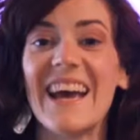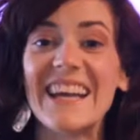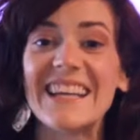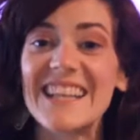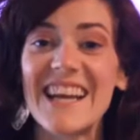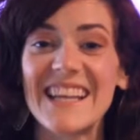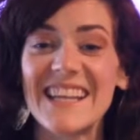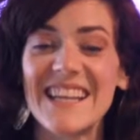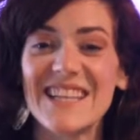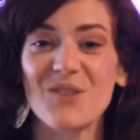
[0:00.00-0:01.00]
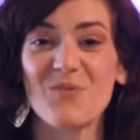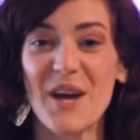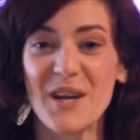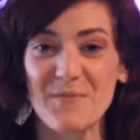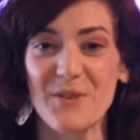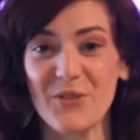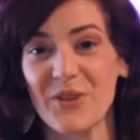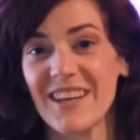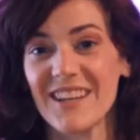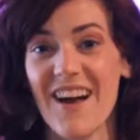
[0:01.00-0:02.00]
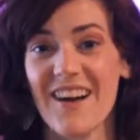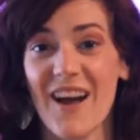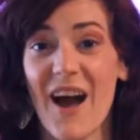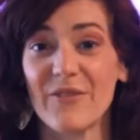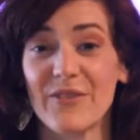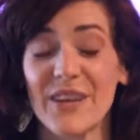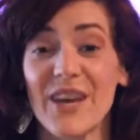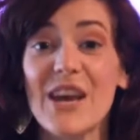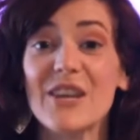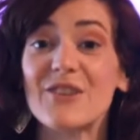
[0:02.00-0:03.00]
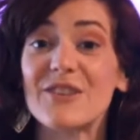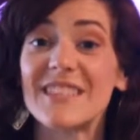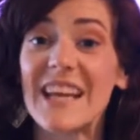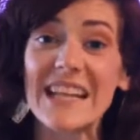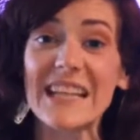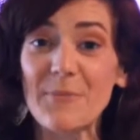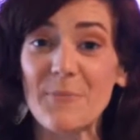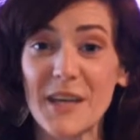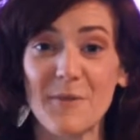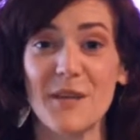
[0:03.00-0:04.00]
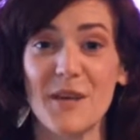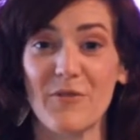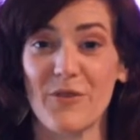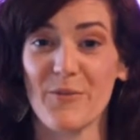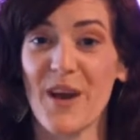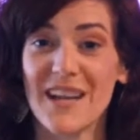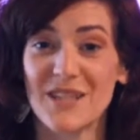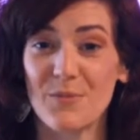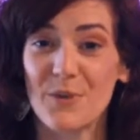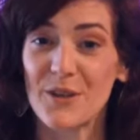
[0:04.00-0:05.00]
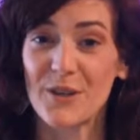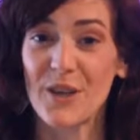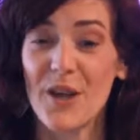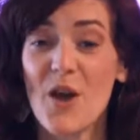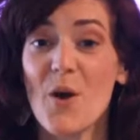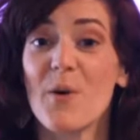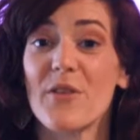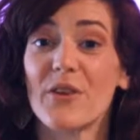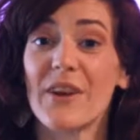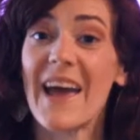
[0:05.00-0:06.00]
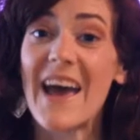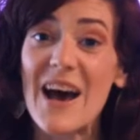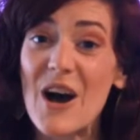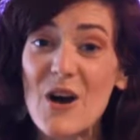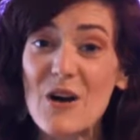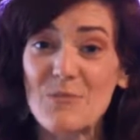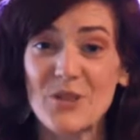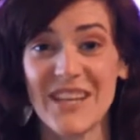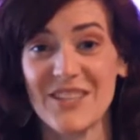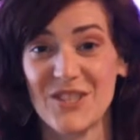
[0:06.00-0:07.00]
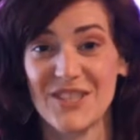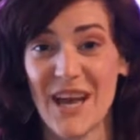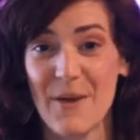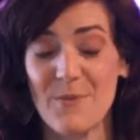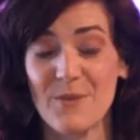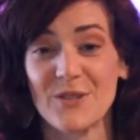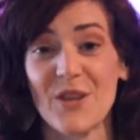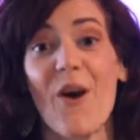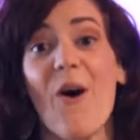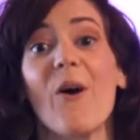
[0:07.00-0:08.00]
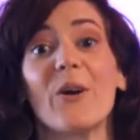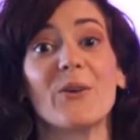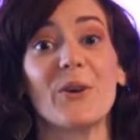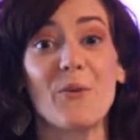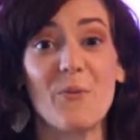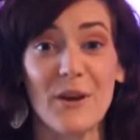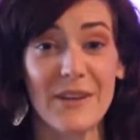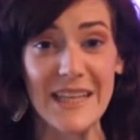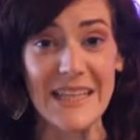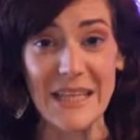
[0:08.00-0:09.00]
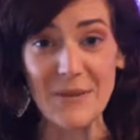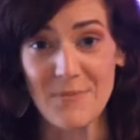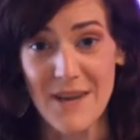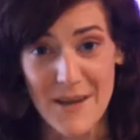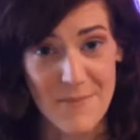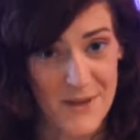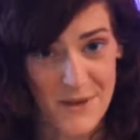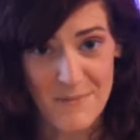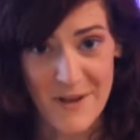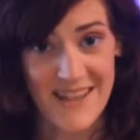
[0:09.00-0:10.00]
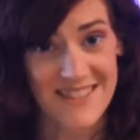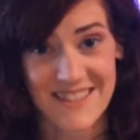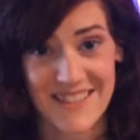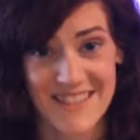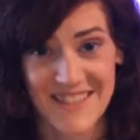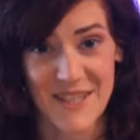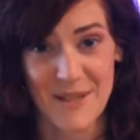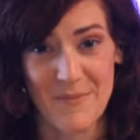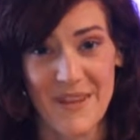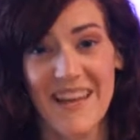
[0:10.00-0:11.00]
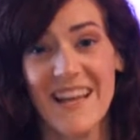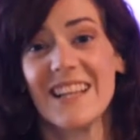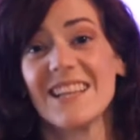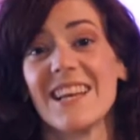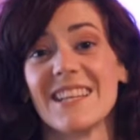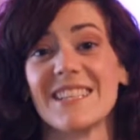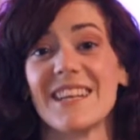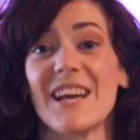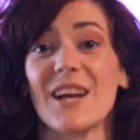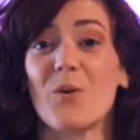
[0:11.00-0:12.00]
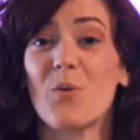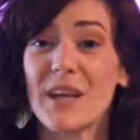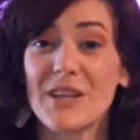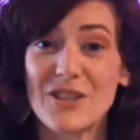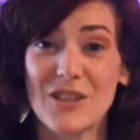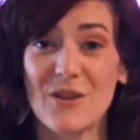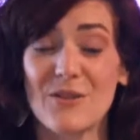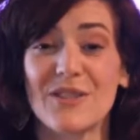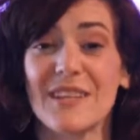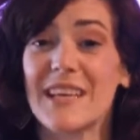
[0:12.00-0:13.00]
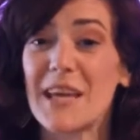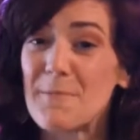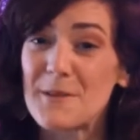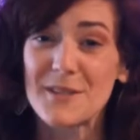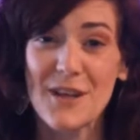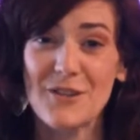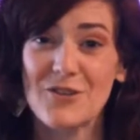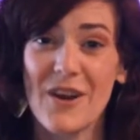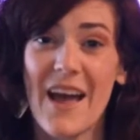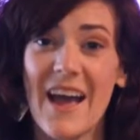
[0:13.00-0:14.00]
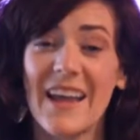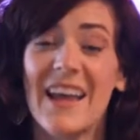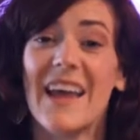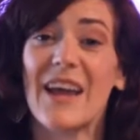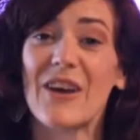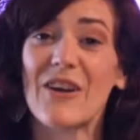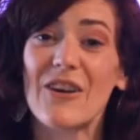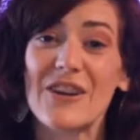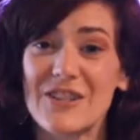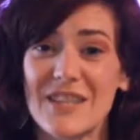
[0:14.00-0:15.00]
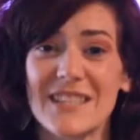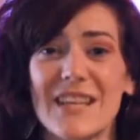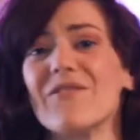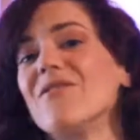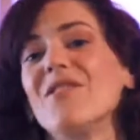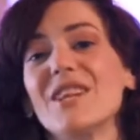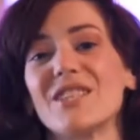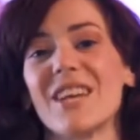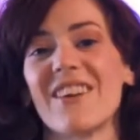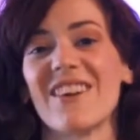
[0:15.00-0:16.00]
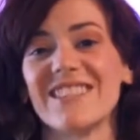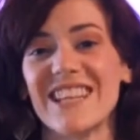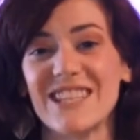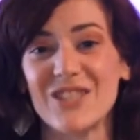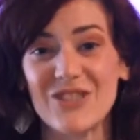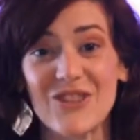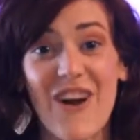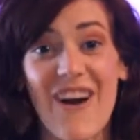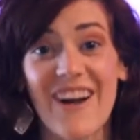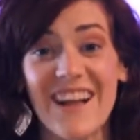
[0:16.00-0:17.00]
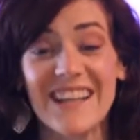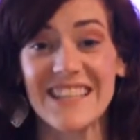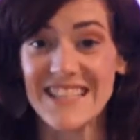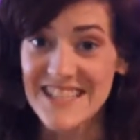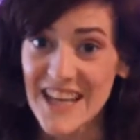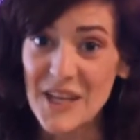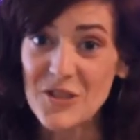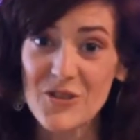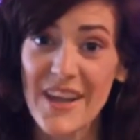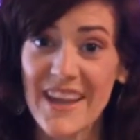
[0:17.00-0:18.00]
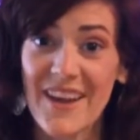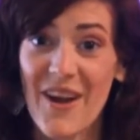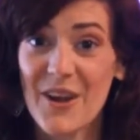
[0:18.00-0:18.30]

Hey, ladies, welcome to 3 O'Clock Coffee, your daily pick me up from God's Word. Whether you're at home changing diapers or you're at work thinking maybe your boss needs them, let's get a quick dose to keep us on track, encourage us, and finish out our day strong. Let's take a drink.